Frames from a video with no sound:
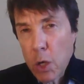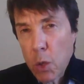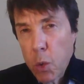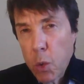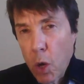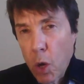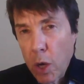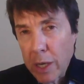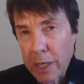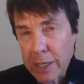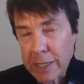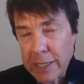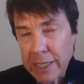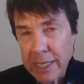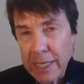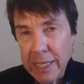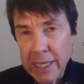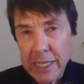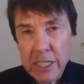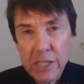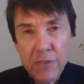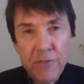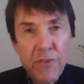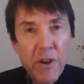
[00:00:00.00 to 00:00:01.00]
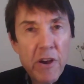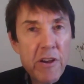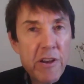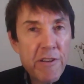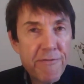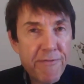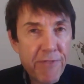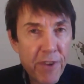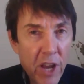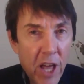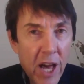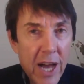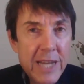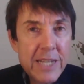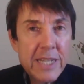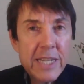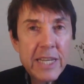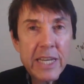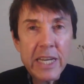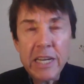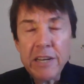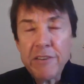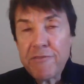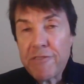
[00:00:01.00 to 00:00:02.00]
quality. It's very
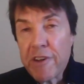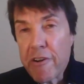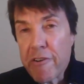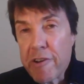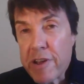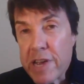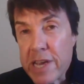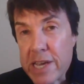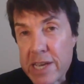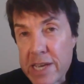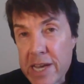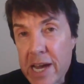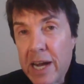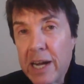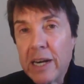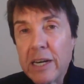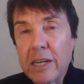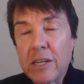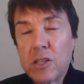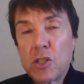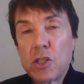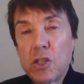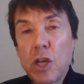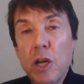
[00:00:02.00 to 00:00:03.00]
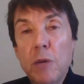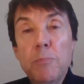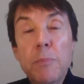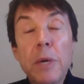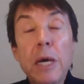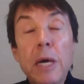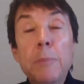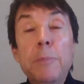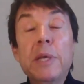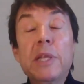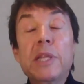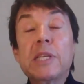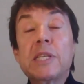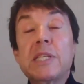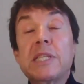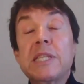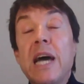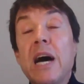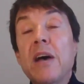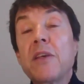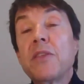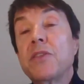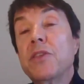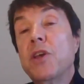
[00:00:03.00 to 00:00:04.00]
flighty and very young. So maybe the
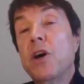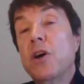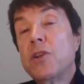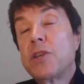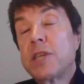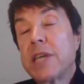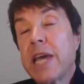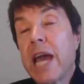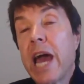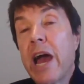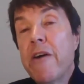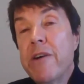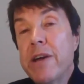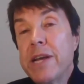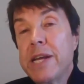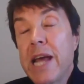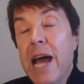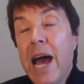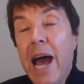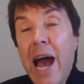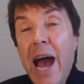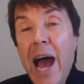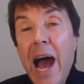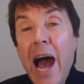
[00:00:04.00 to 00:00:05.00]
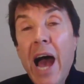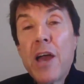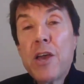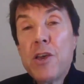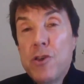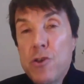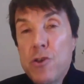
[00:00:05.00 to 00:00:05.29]
South Node carried a